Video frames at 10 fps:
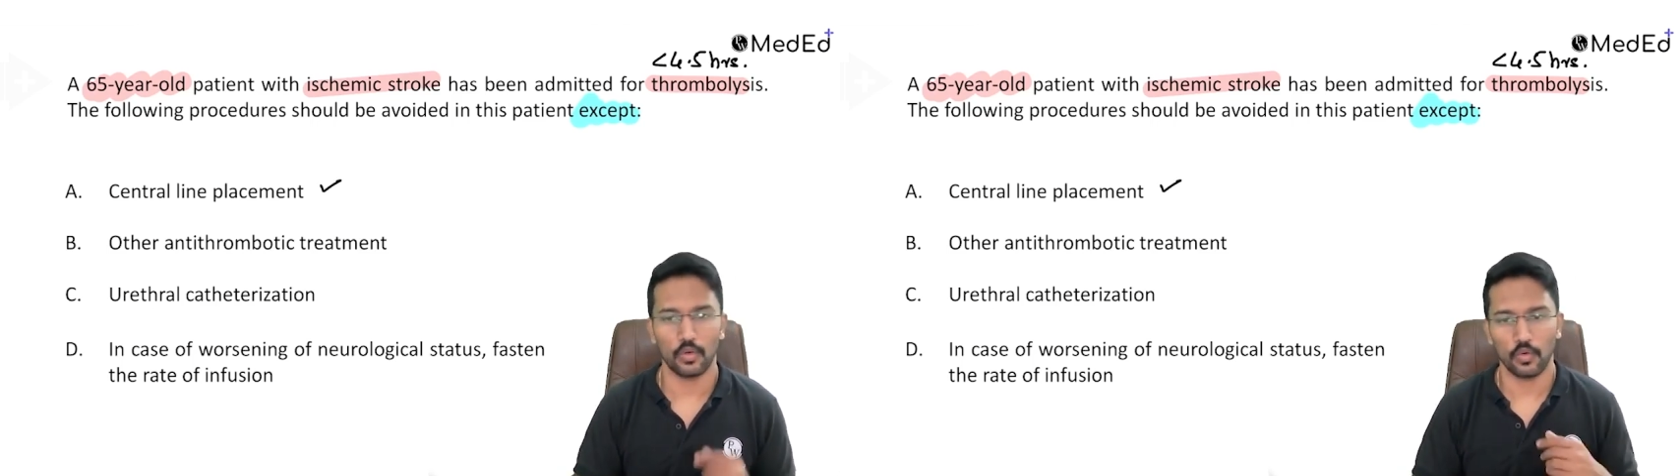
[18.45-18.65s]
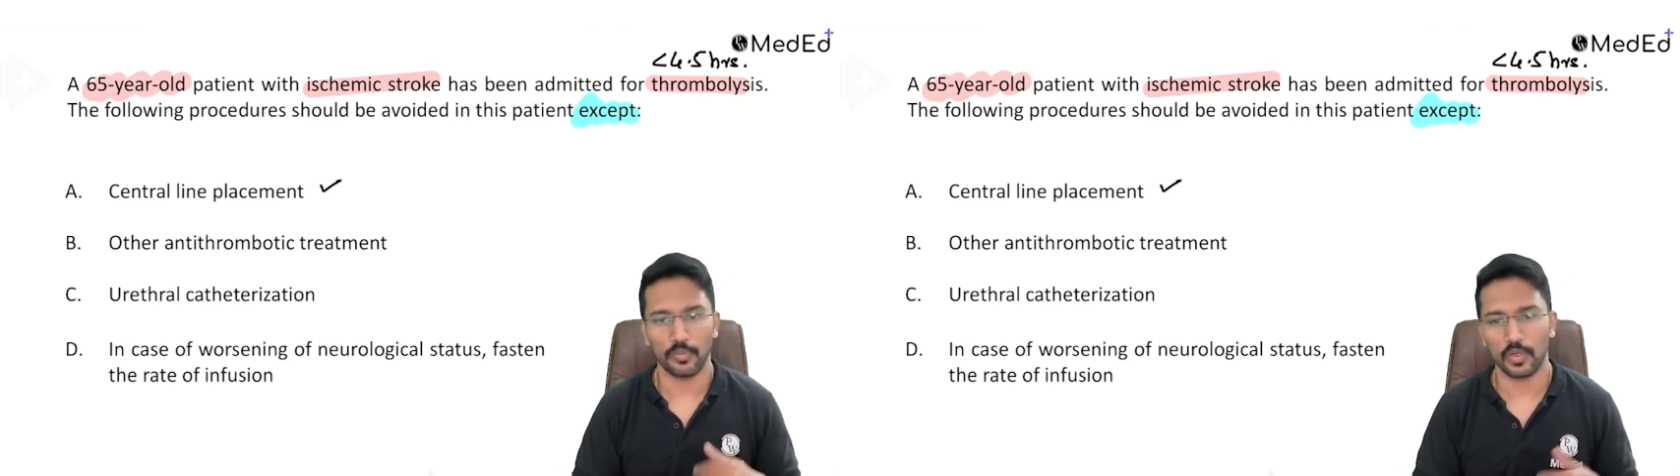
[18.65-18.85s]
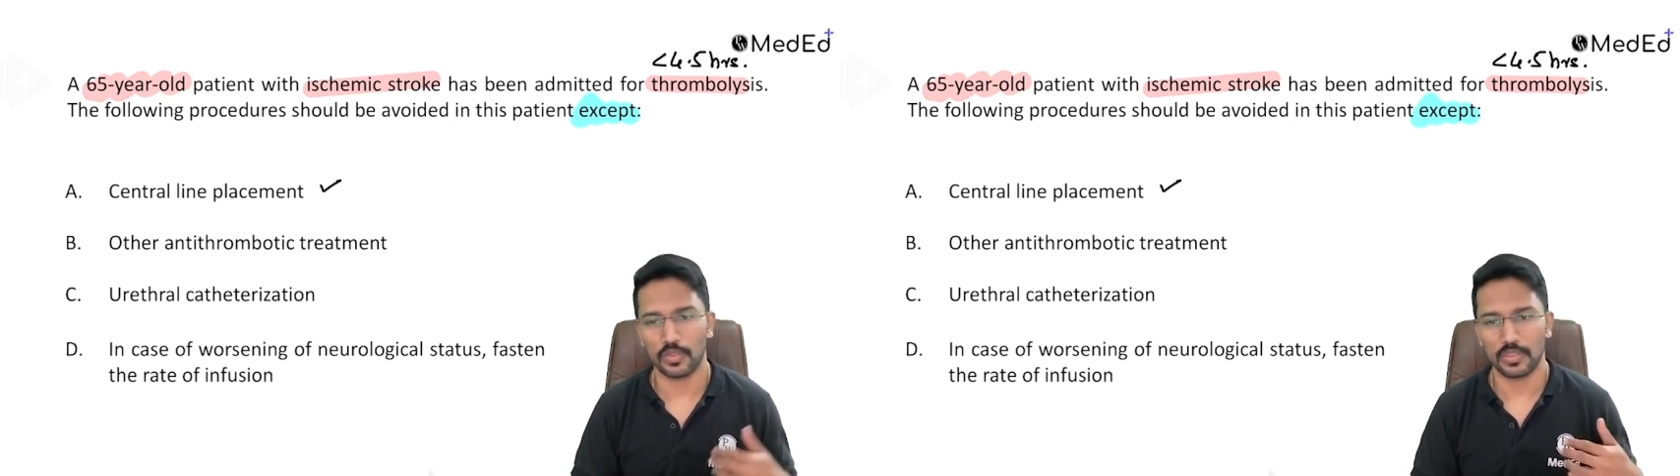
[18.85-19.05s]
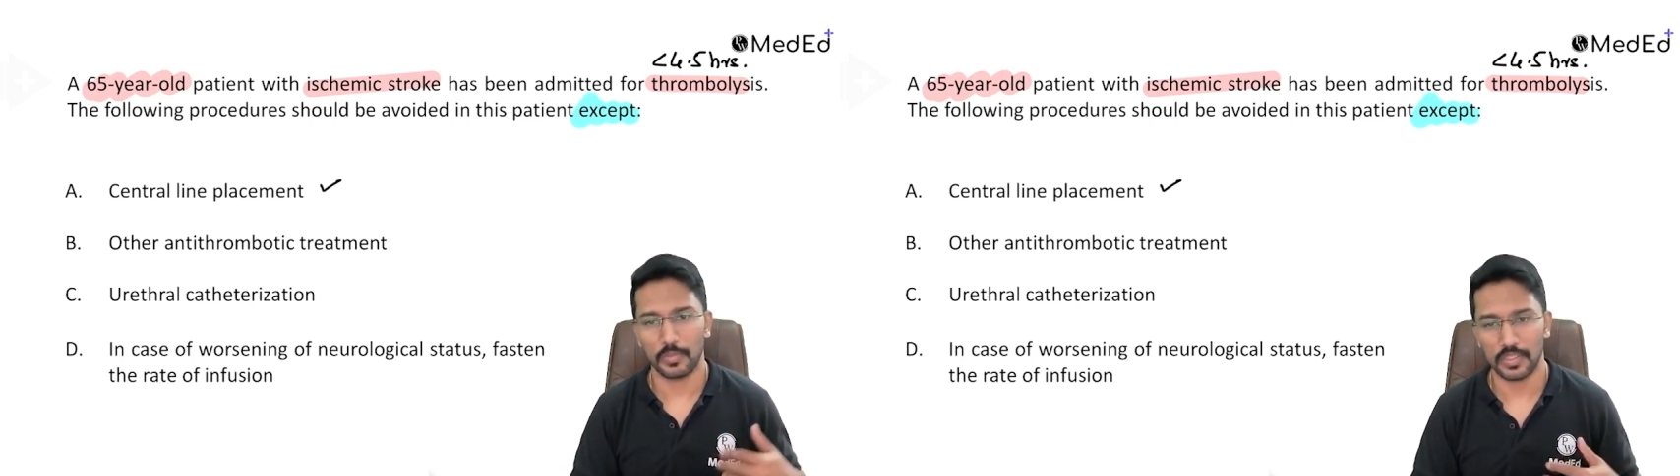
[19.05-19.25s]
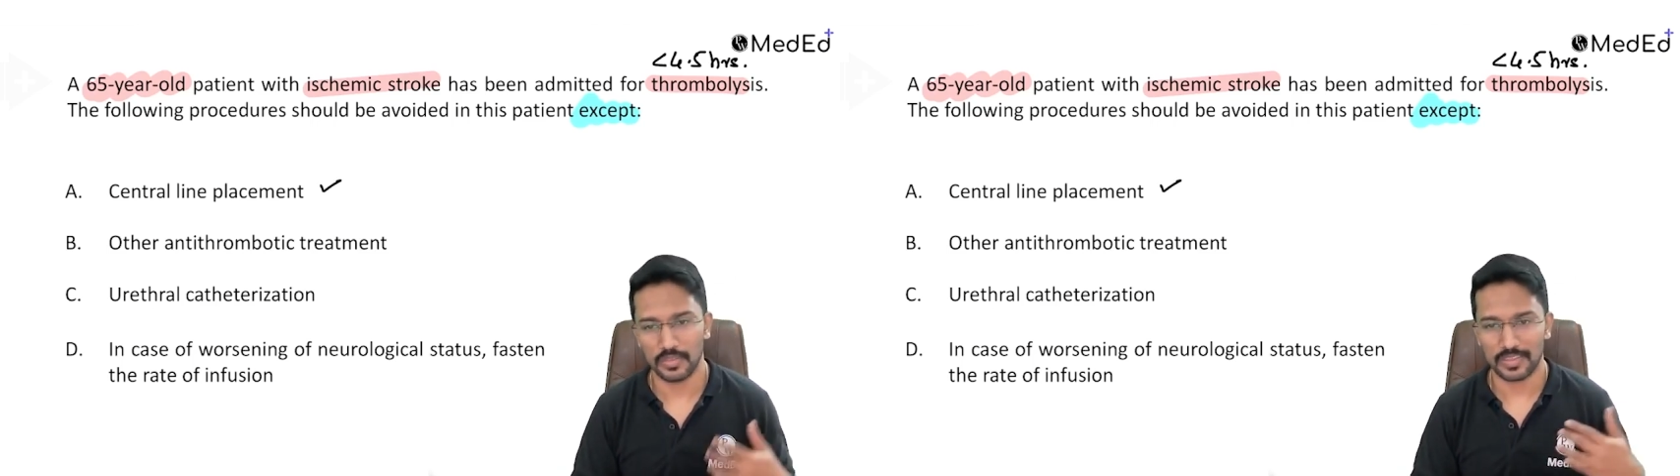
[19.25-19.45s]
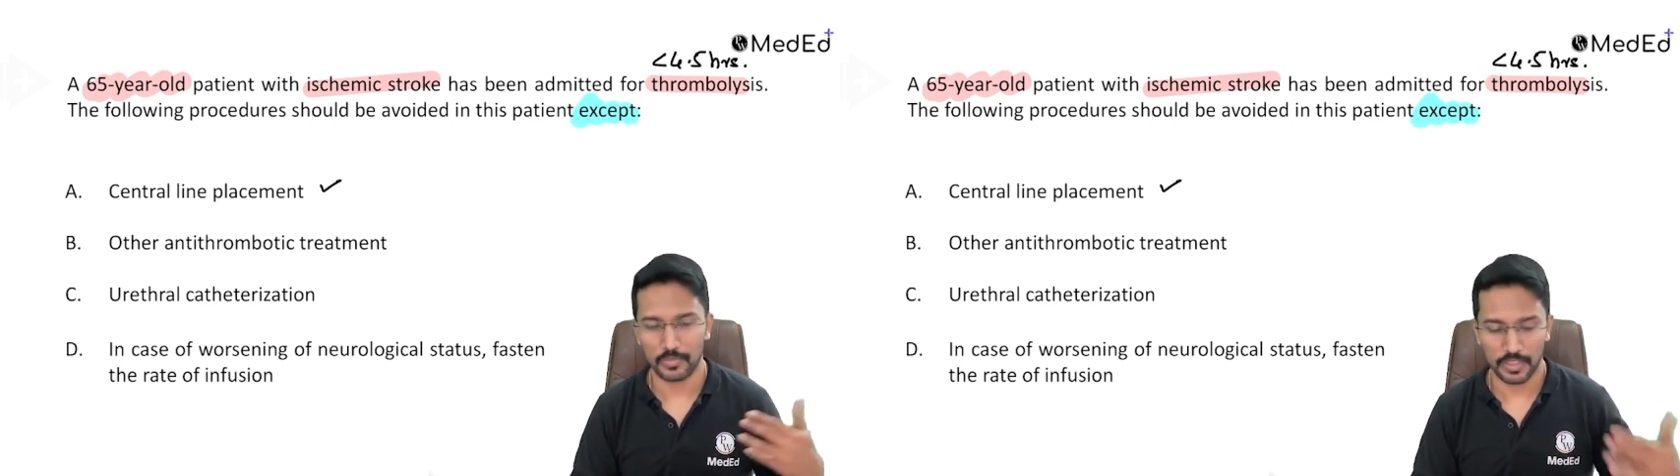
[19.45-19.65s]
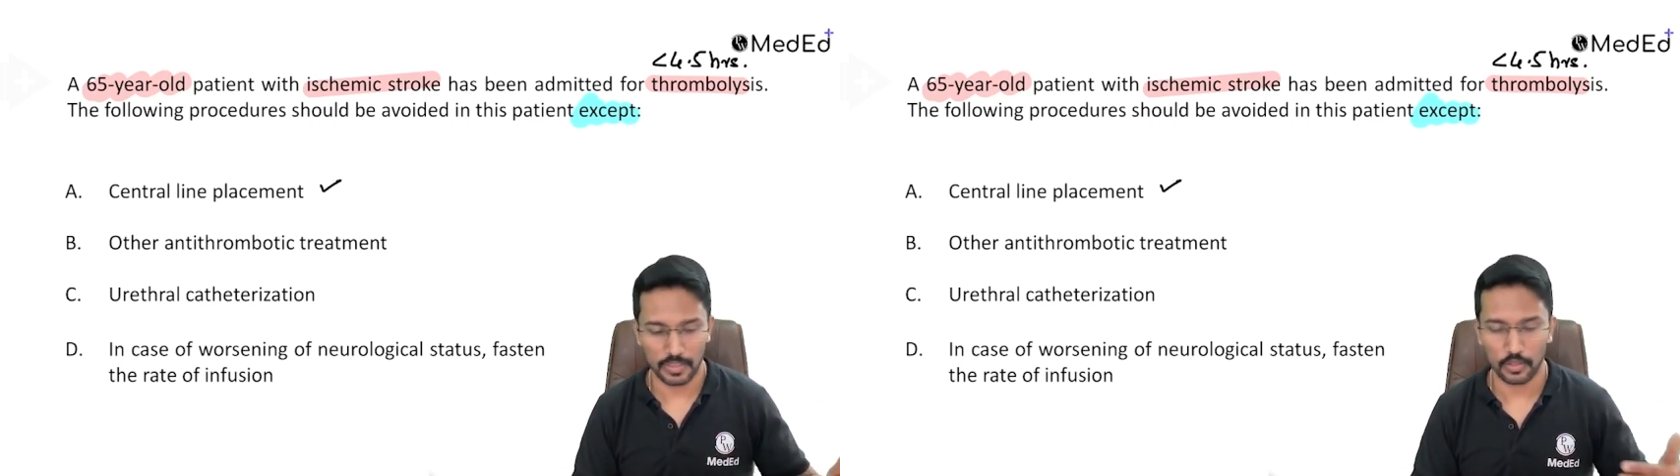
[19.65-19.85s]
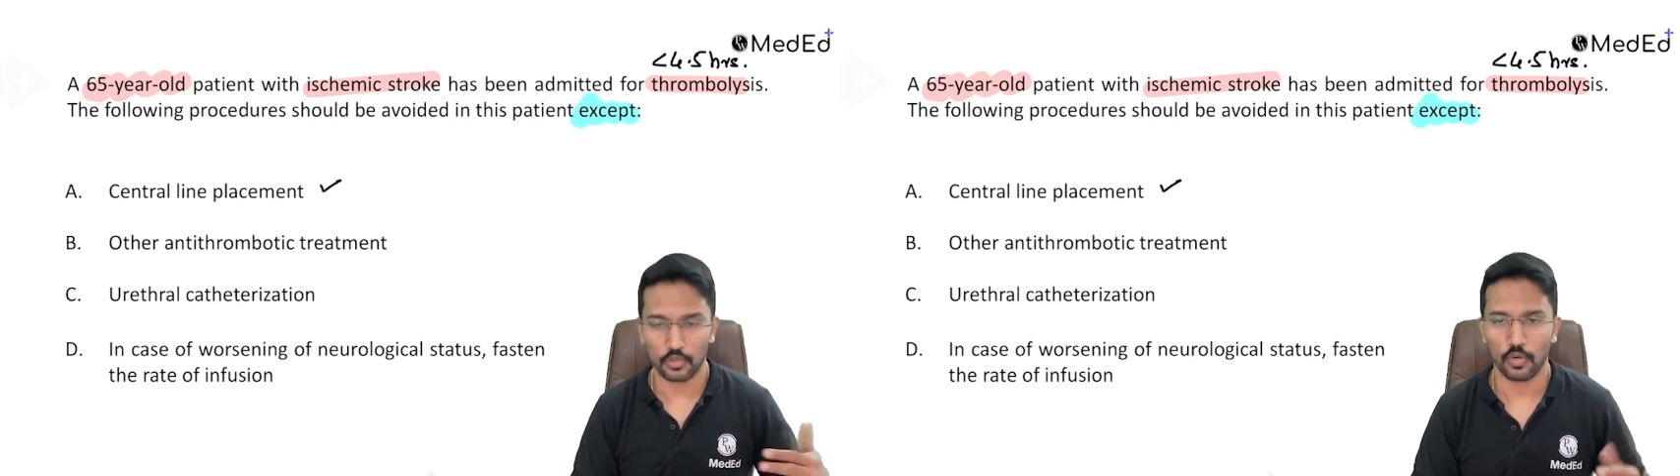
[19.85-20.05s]
No, because the patient is
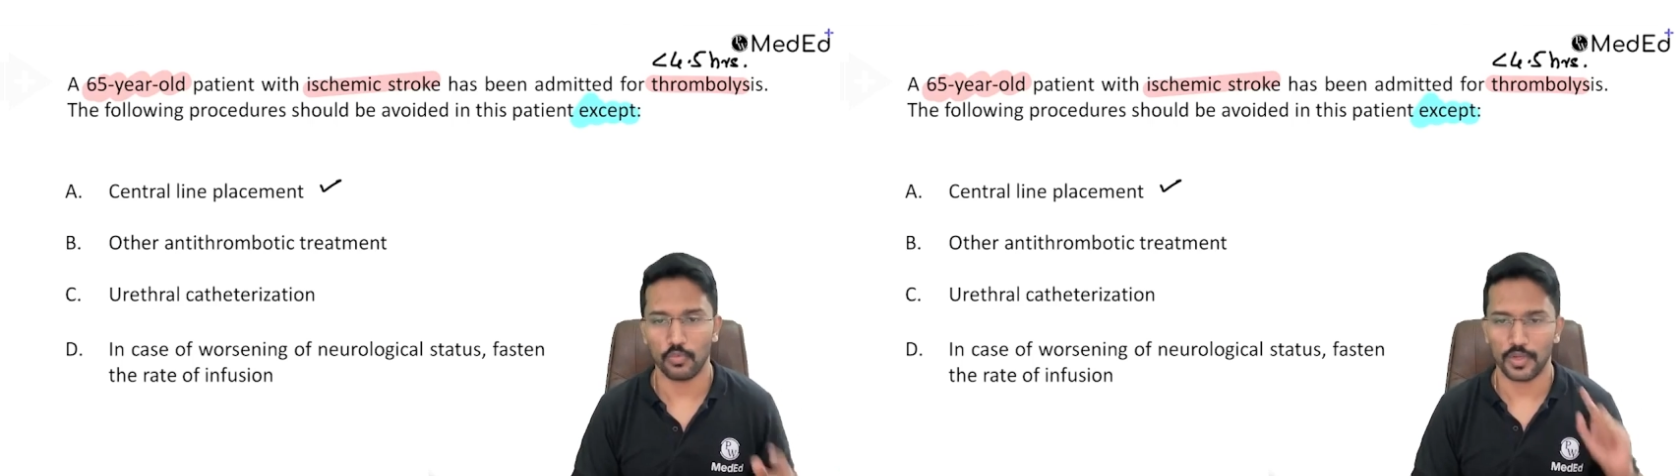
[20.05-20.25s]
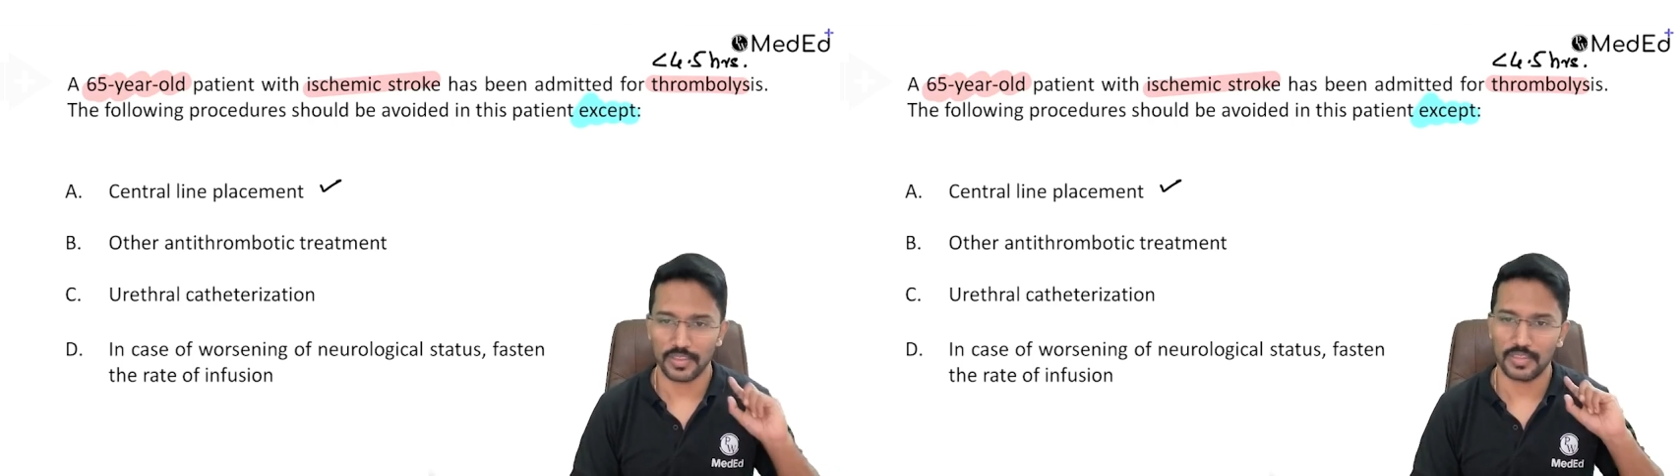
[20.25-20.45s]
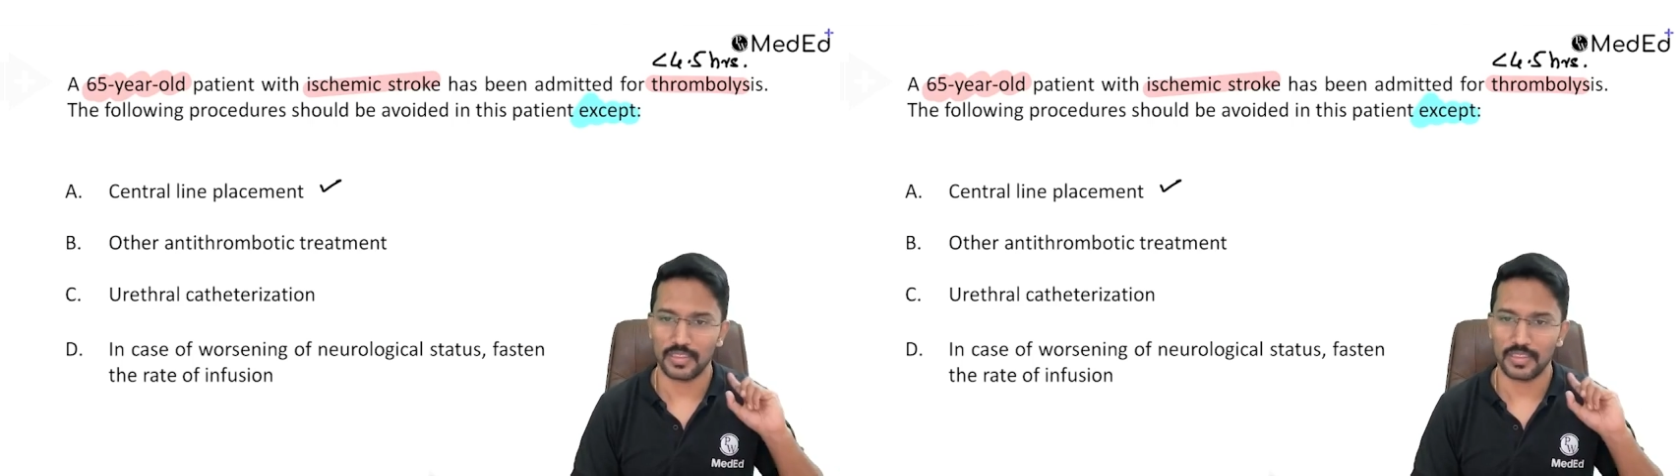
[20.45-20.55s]
subjected to thrombolysis.